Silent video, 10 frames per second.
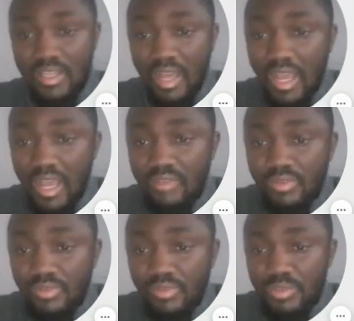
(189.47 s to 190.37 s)
I have
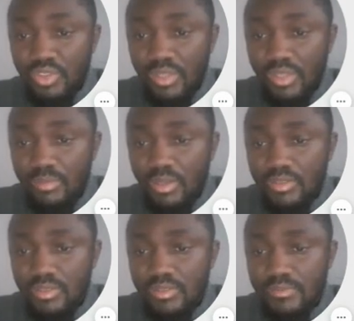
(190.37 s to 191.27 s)
information
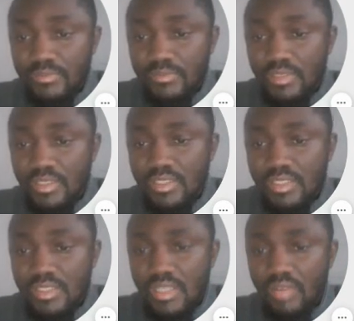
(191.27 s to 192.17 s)
about that this
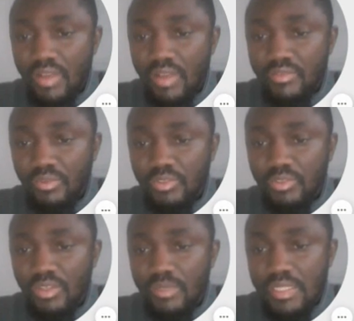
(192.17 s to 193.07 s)
is angle. I have information
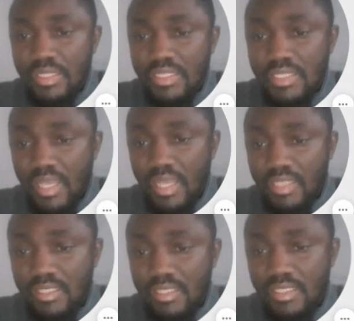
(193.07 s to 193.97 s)
about this side.